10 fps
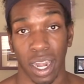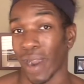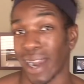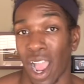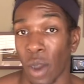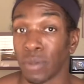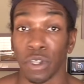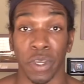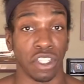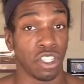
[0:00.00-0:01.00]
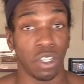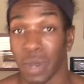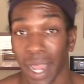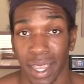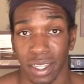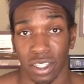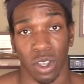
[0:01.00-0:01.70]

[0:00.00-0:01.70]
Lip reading: And right now I'm doing 2 days.